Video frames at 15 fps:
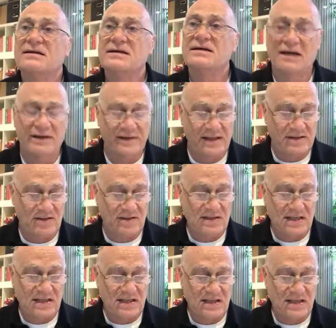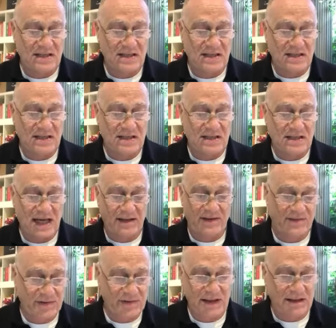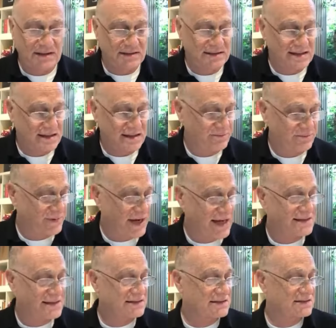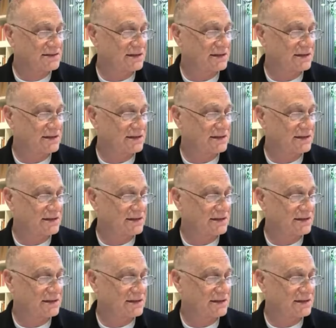and then just take 3 deep breaths,